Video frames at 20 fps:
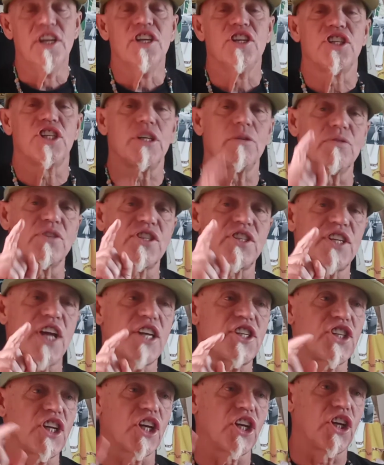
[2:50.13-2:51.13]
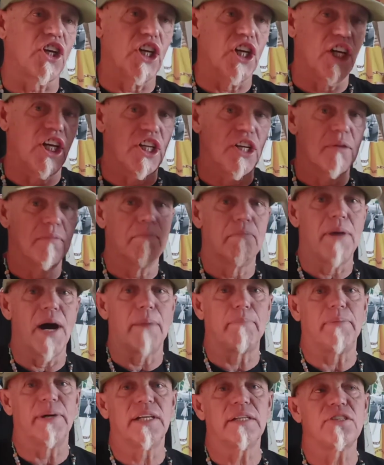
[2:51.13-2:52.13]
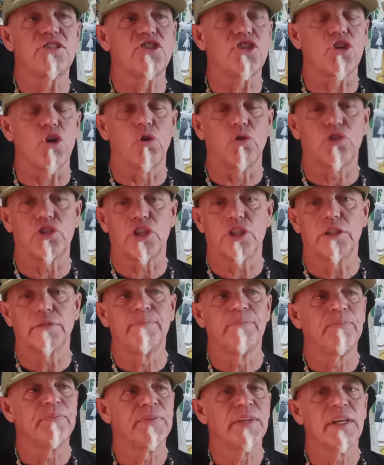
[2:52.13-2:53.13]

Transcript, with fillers: She was such a good puppet soldier